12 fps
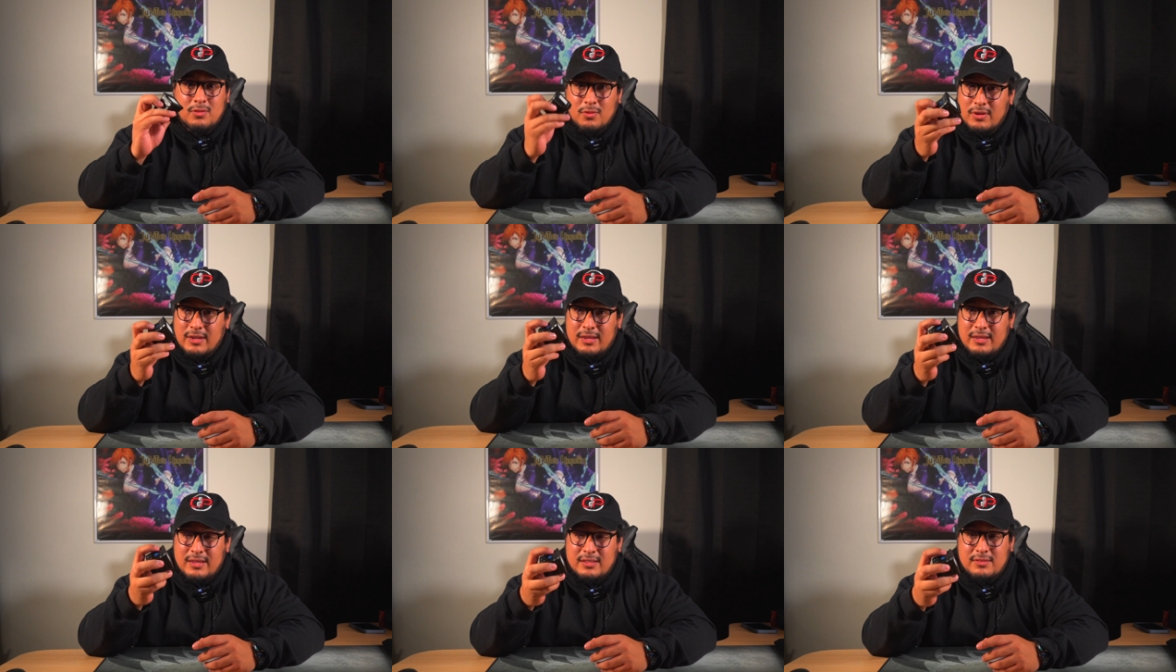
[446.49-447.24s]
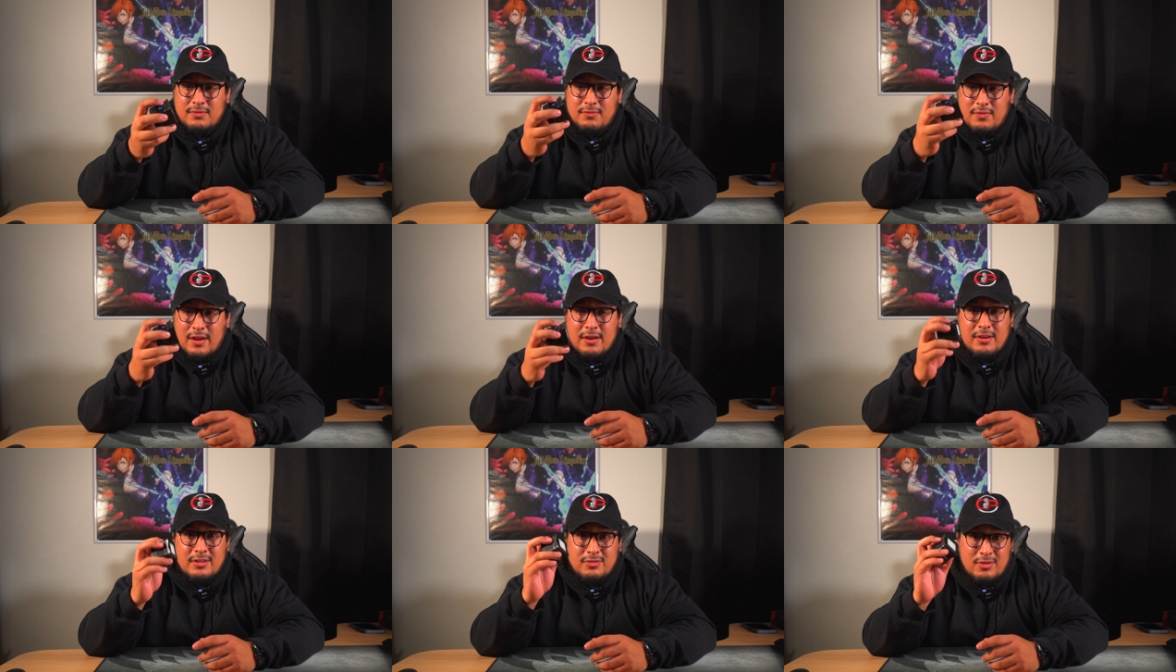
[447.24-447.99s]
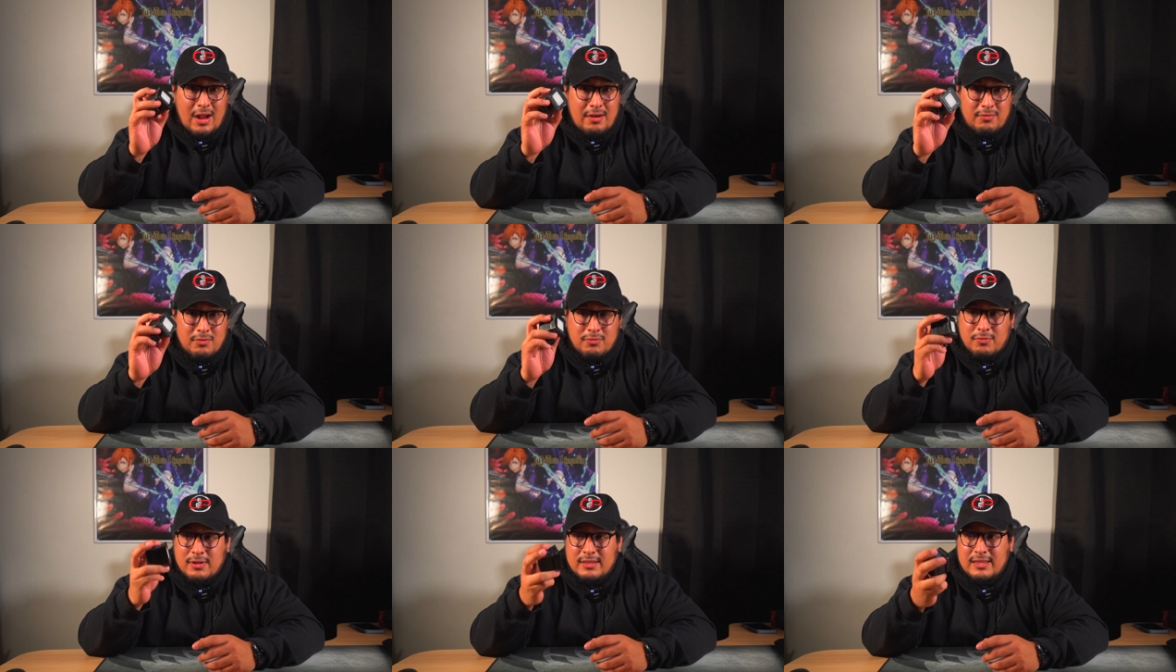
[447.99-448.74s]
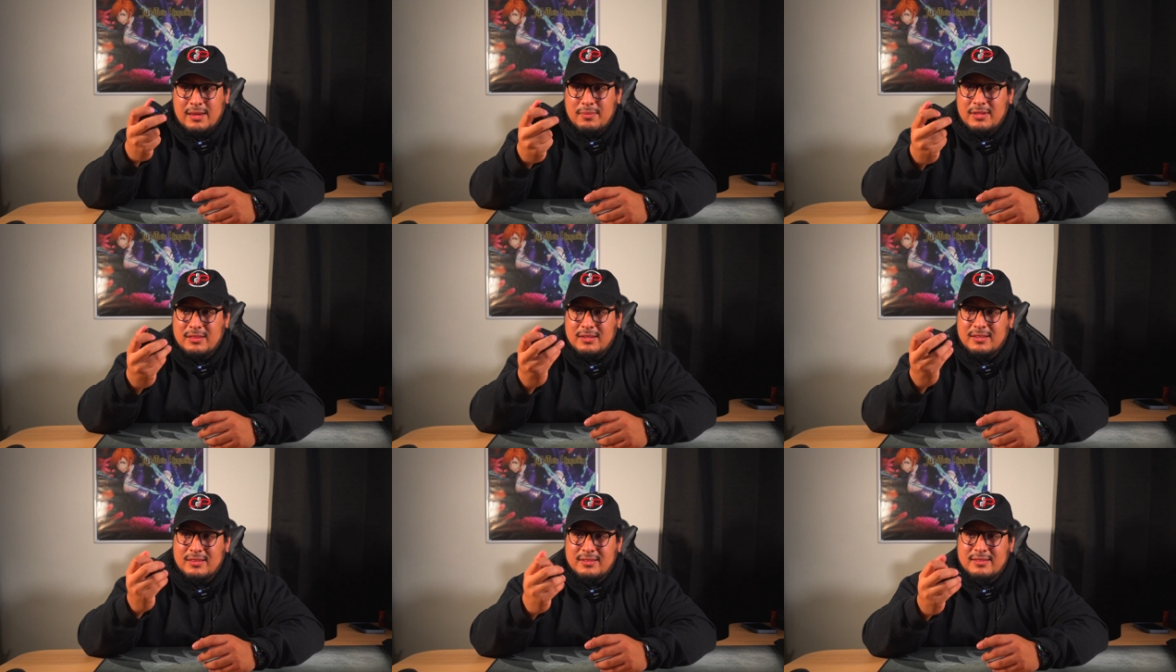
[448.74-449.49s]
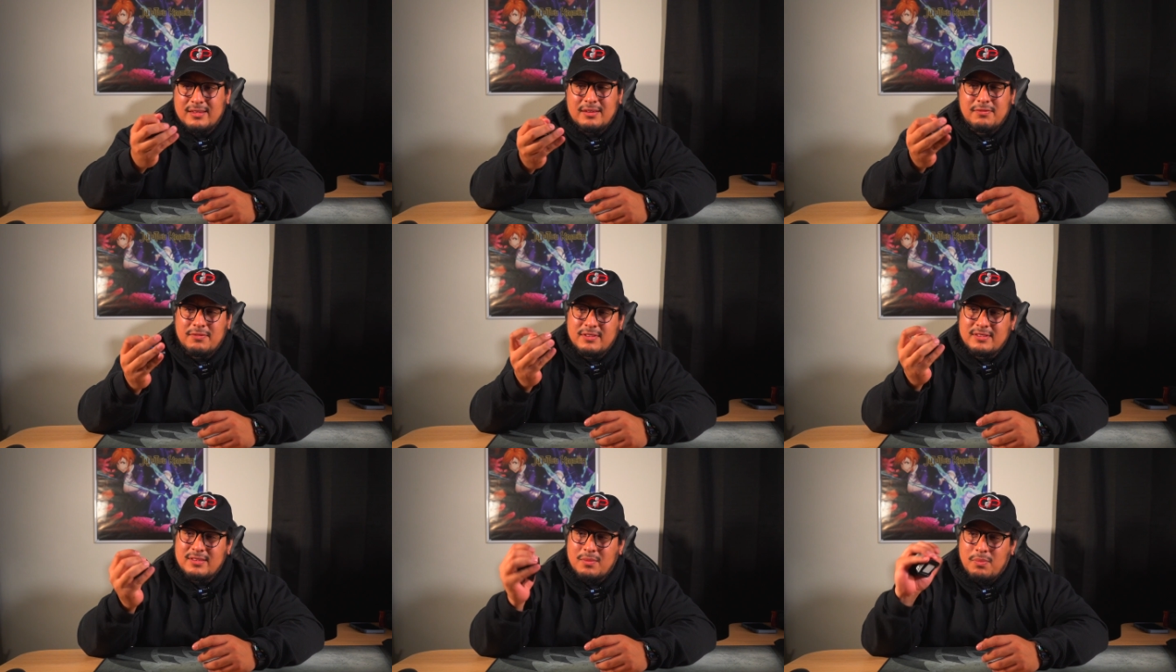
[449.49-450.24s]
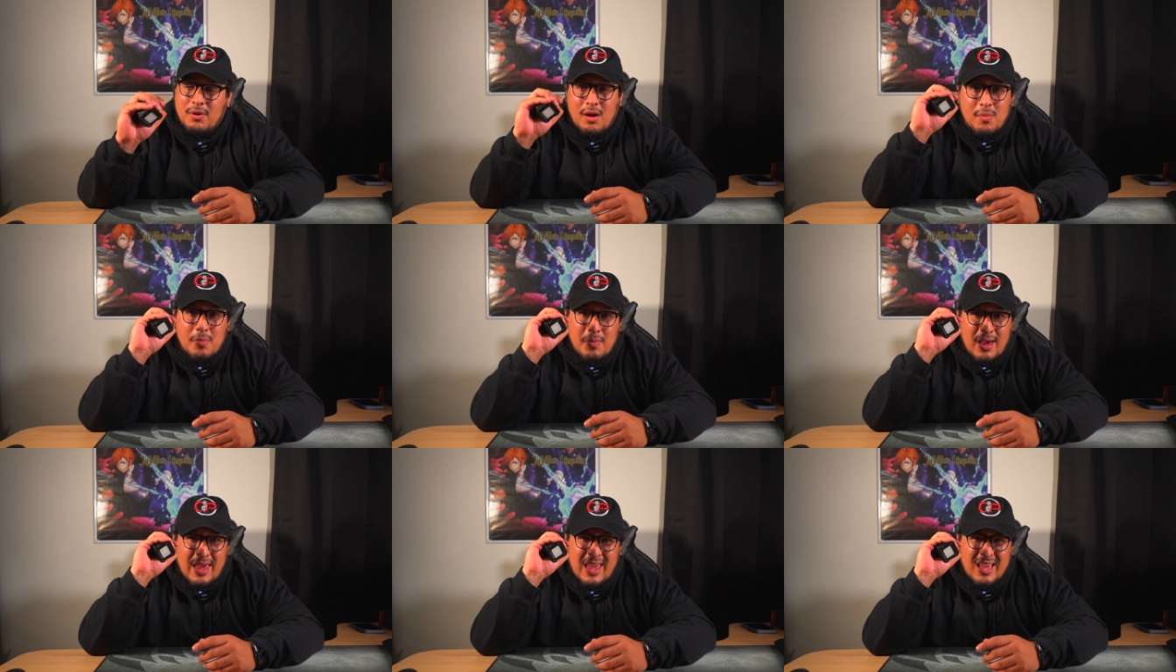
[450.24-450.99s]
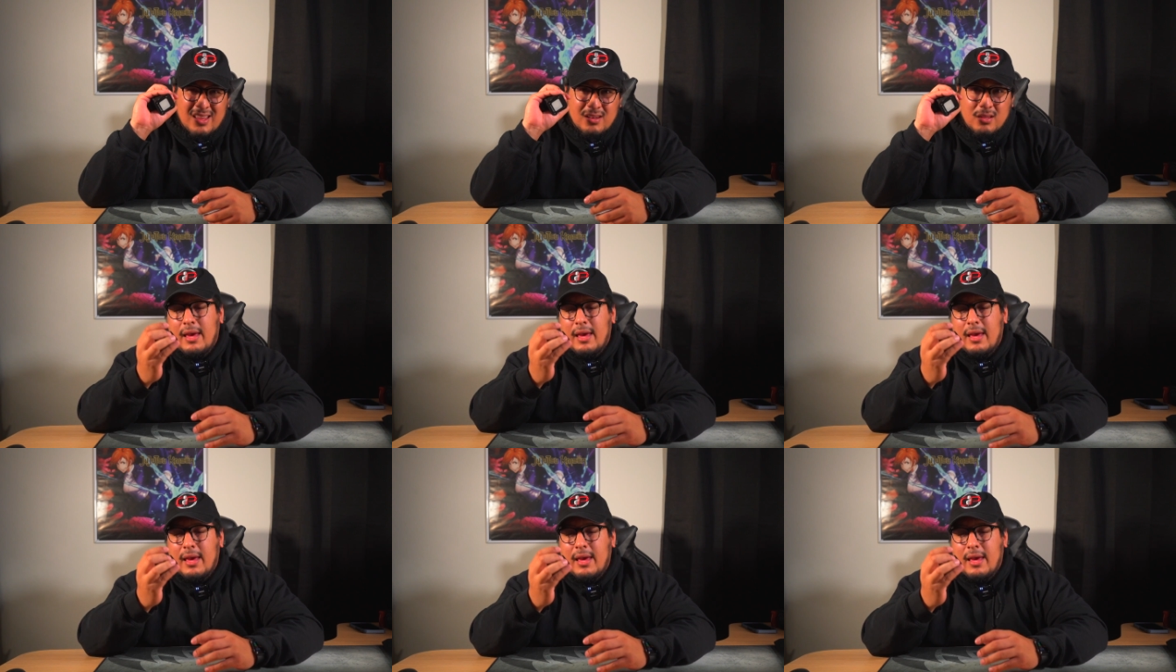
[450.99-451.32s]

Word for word: Three, it's very travel friendly. I mean, look at this thing. It fits in the palm of my hand